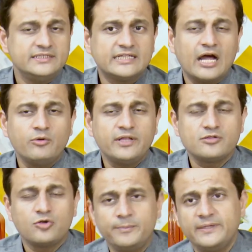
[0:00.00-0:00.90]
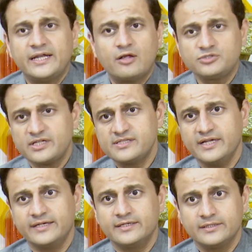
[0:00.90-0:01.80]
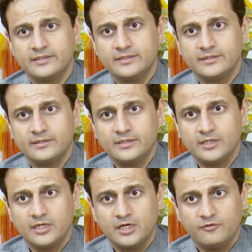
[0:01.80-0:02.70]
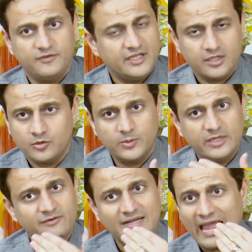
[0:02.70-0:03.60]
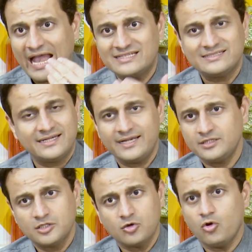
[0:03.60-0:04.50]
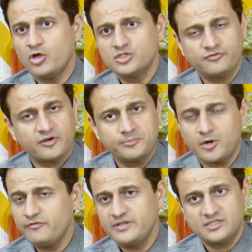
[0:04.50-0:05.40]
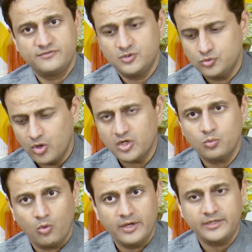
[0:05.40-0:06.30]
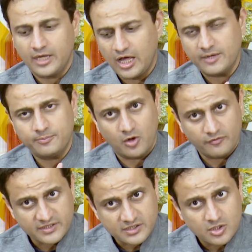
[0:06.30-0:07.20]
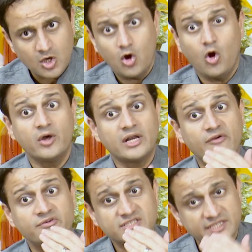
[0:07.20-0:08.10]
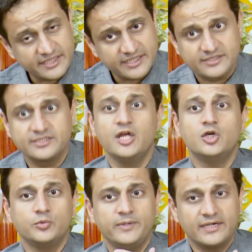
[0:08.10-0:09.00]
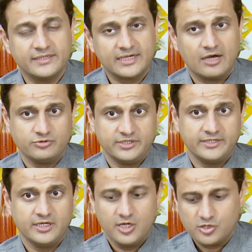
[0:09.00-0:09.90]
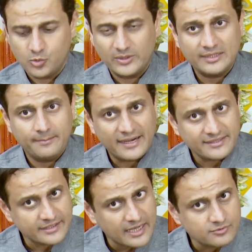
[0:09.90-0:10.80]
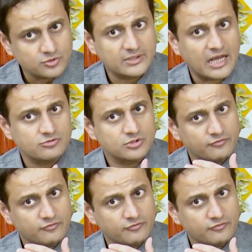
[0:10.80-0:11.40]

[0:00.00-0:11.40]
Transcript: The count has not been announced as yet. We will agitate the cause of our province. We do not want our province or our cities to be undercounted. So when the matter comes to the Council